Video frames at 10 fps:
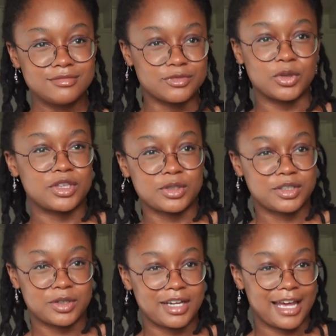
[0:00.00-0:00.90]
went through a
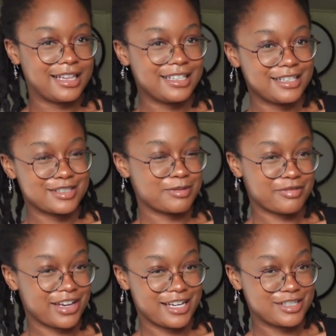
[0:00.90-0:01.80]
little atheism
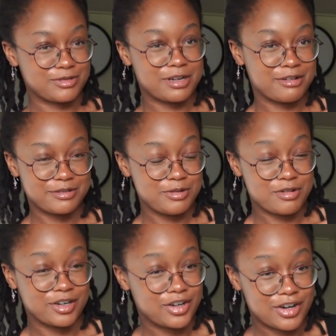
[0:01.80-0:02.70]
phase, whatever you
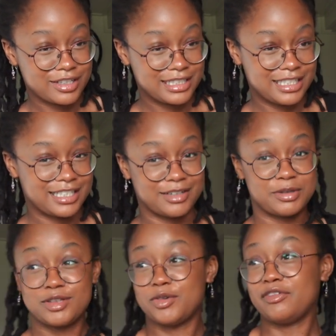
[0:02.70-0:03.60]
want to call it. I
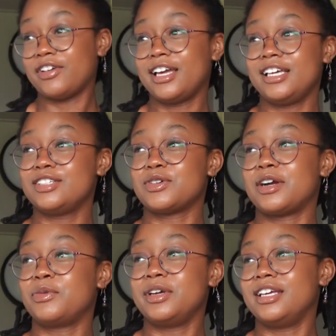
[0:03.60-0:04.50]
went through a phase
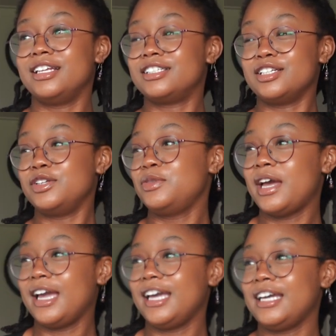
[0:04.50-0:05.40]
where I went into New
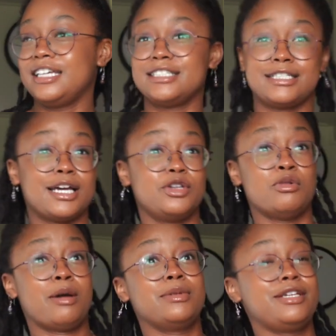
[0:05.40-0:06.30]
Age, and I knew
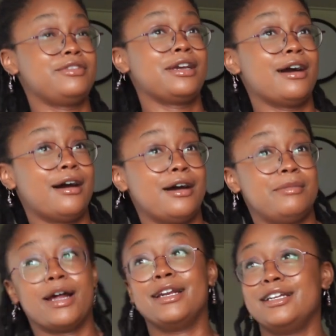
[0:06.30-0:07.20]
I believed in God,
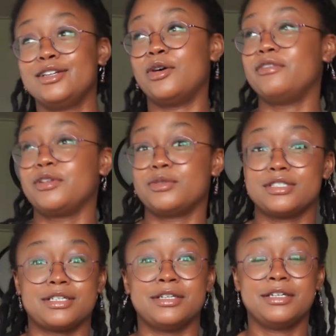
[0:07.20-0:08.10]
but I didn't know if it
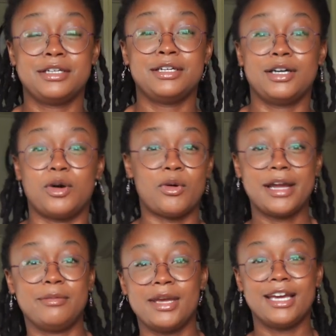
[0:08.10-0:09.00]
was a
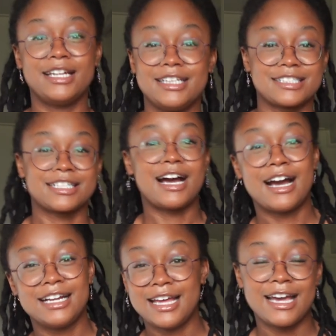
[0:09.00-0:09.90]
white man in the
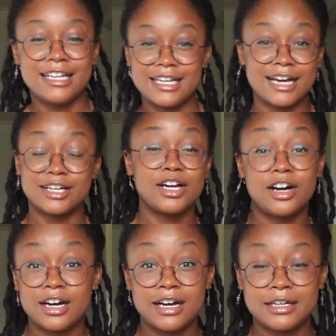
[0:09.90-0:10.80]
sky daddy kind of
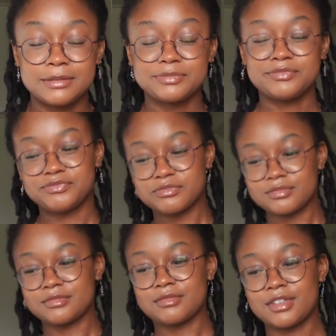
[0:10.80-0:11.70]
God.
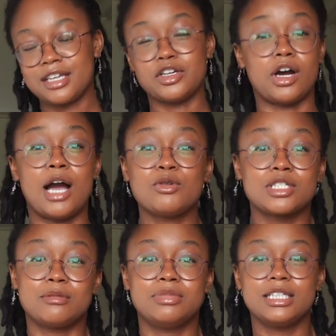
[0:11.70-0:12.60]
Yo, I was
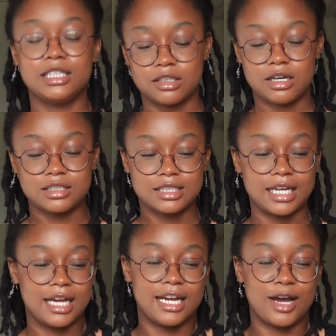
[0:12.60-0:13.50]
completely lost.
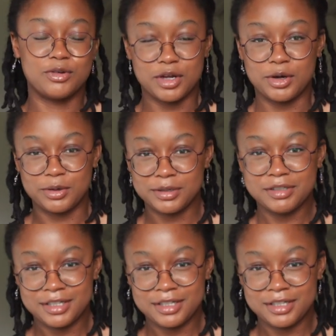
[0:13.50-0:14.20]
Like, I now know